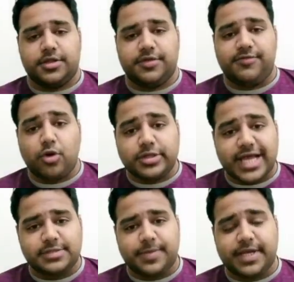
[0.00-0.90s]
The fourth
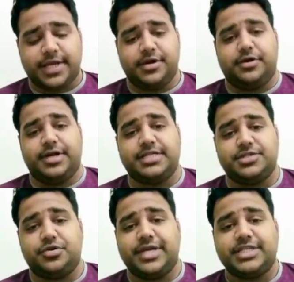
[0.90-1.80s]
aspect here
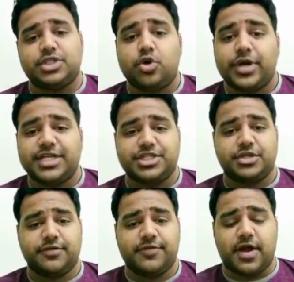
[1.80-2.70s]
is
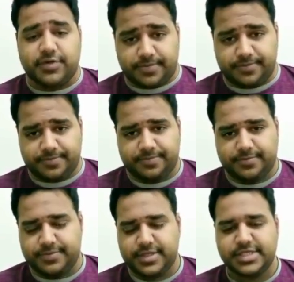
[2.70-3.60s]
restoration of cover.
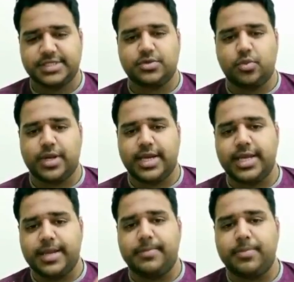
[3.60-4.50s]
This is a
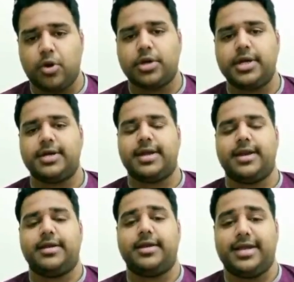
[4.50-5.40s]
very important
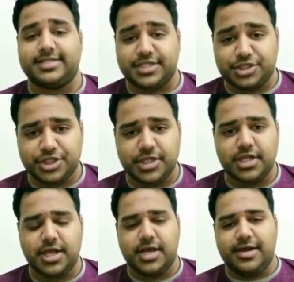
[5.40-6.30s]
and an
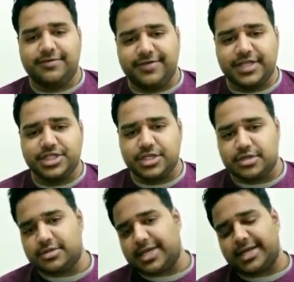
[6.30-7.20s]
essential
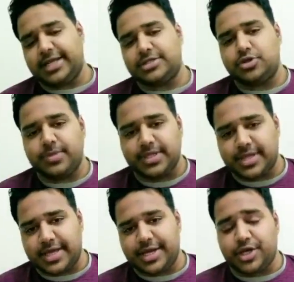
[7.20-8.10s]
feature that needs to be
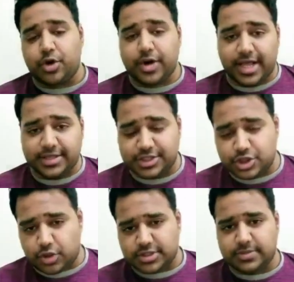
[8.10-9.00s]
there in your health
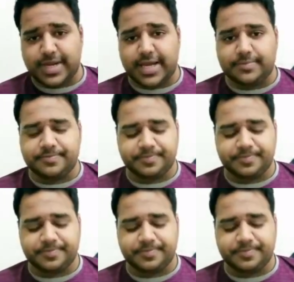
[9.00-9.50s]
insurance plan.